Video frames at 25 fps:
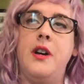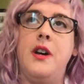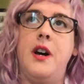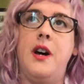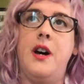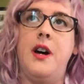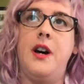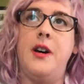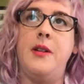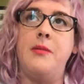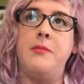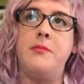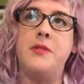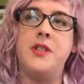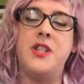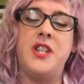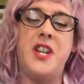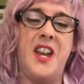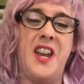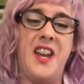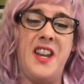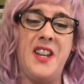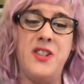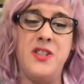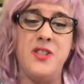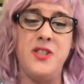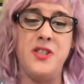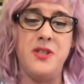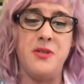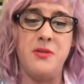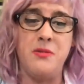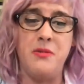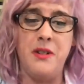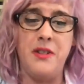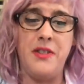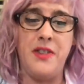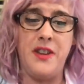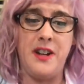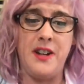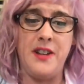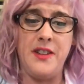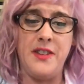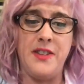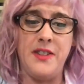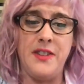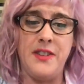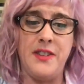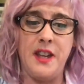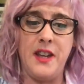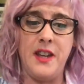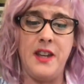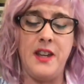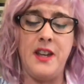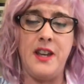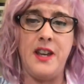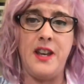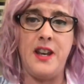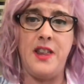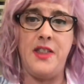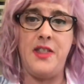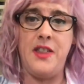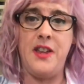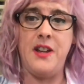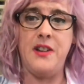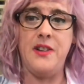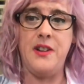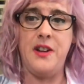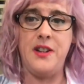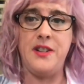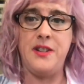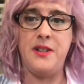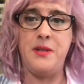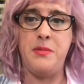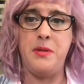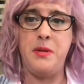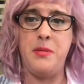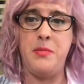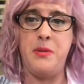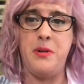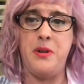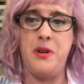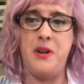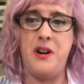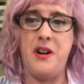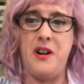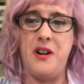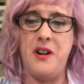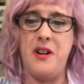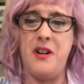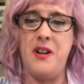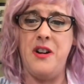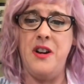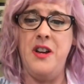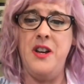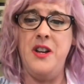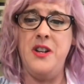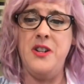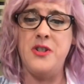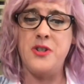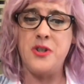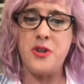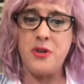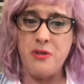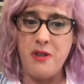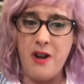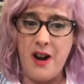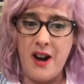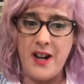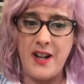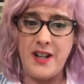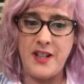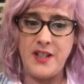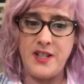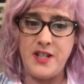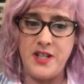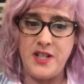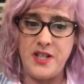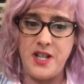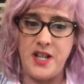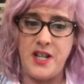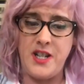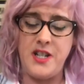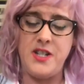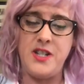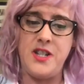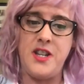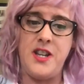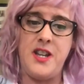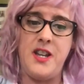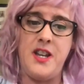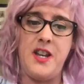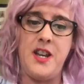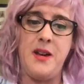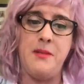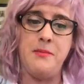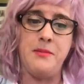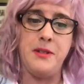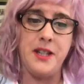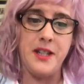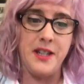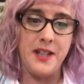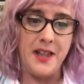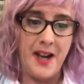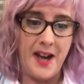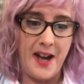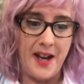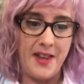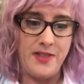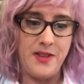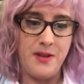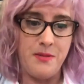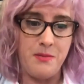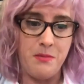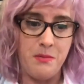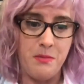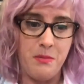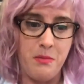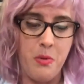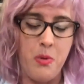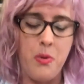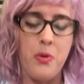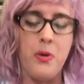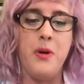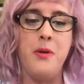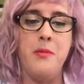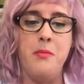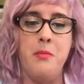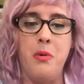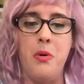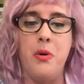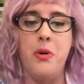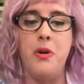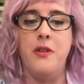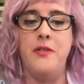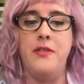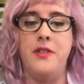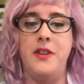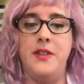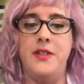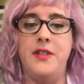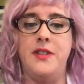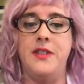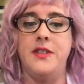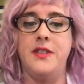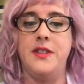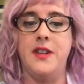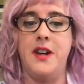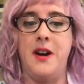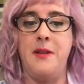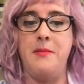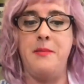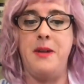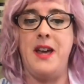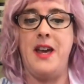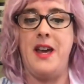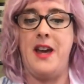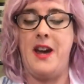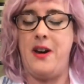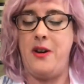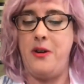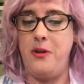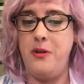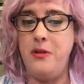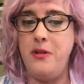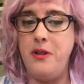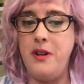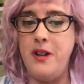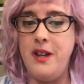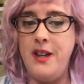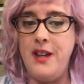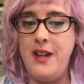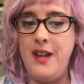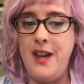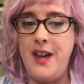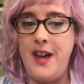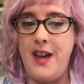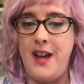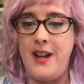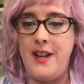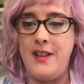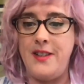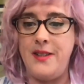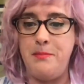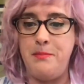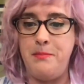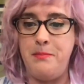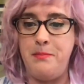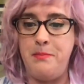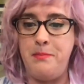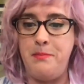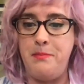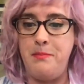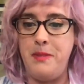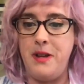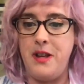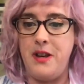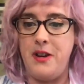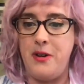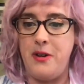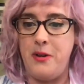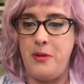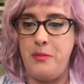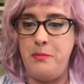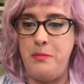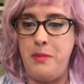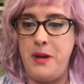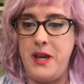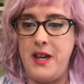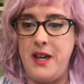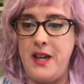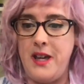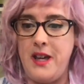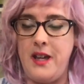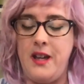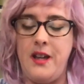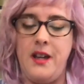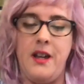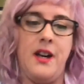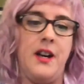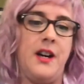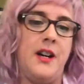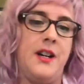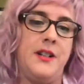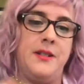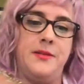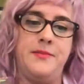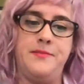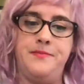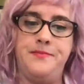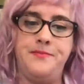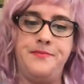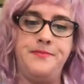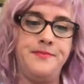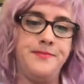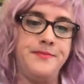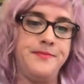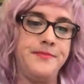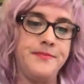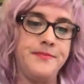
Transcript: um, change what that is like. And I think lots of people are trying to change it. And I'm glad that more and more of this is coming out and it's, you know, being um,